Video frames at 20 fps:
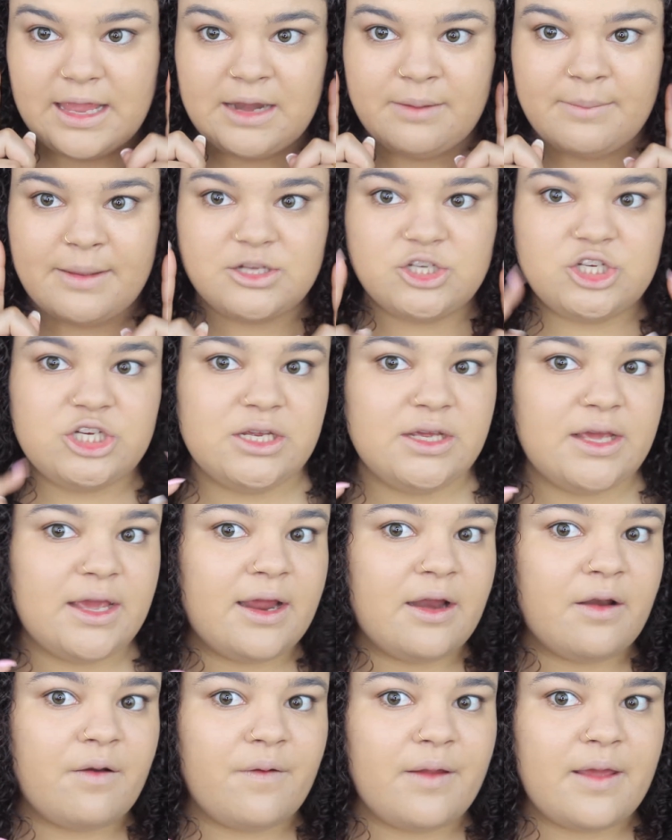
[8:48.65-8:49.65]
in my cheek
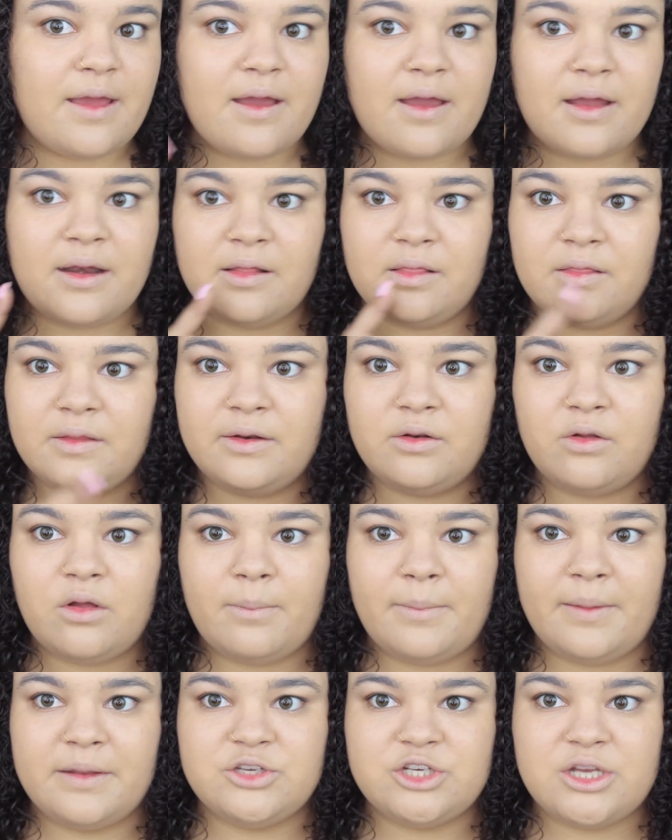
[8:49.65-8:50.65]
area and a little
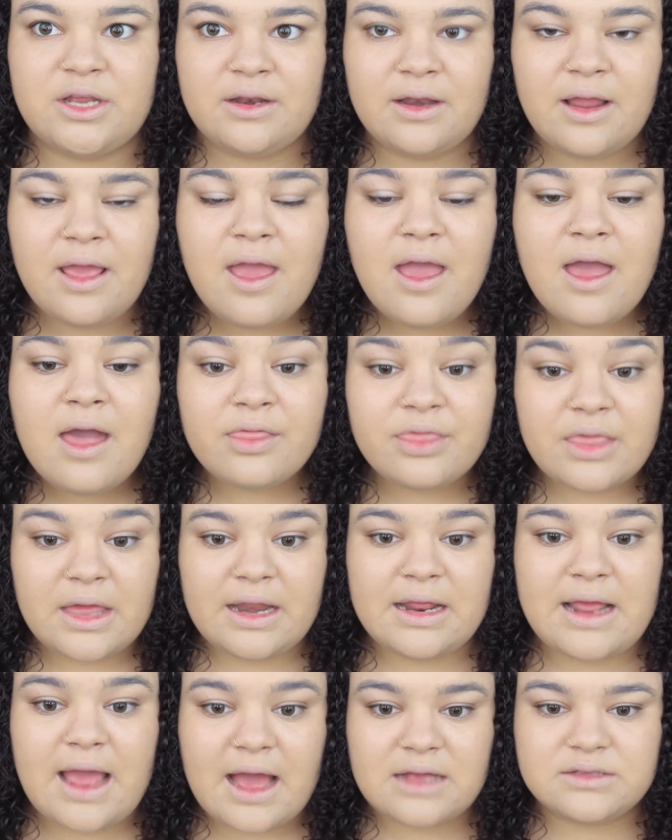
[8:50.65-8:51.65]
on my chin, that
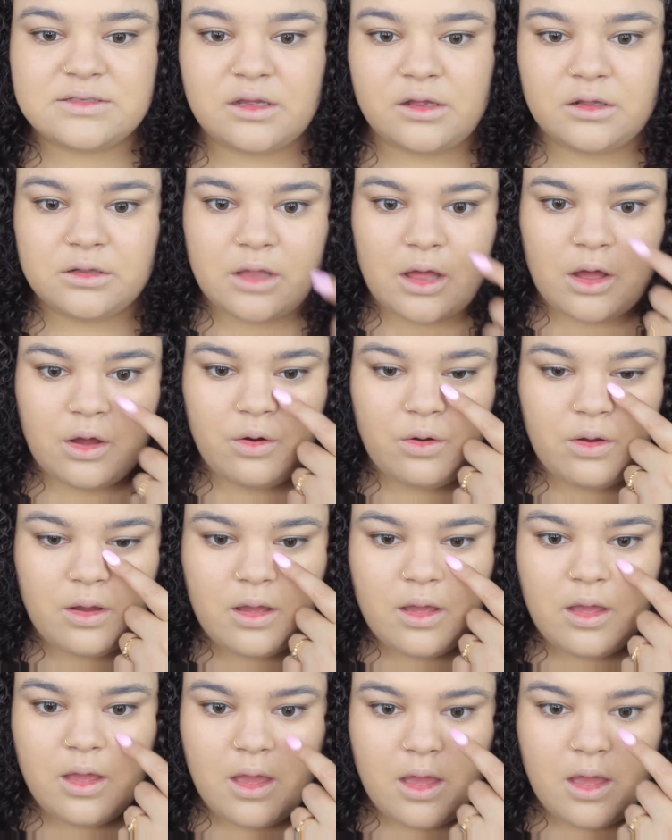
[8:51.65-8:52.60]
it has a glow.